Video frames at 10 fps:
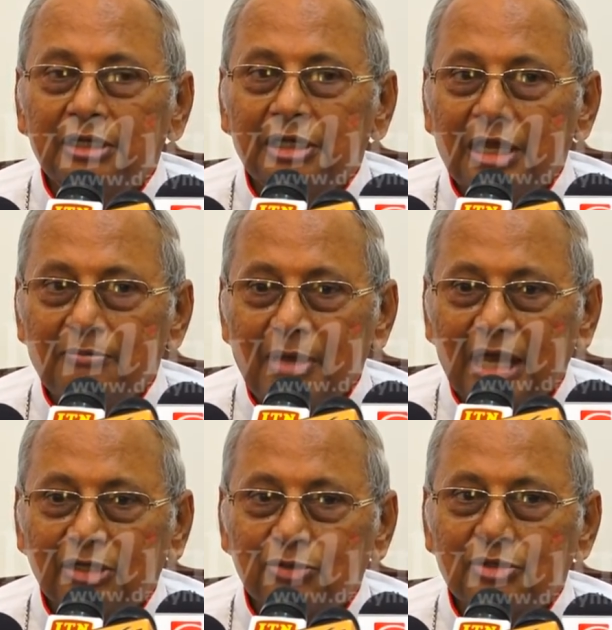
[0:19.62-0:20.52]
get
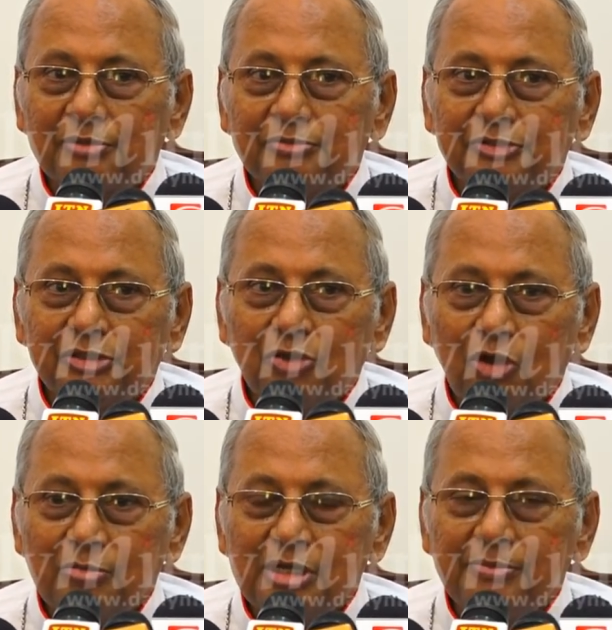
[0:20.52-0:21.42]
back to the
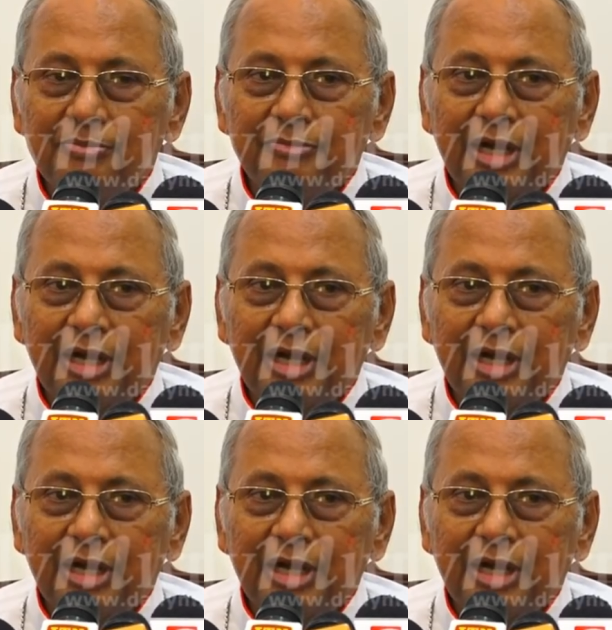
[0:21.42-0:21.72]
normal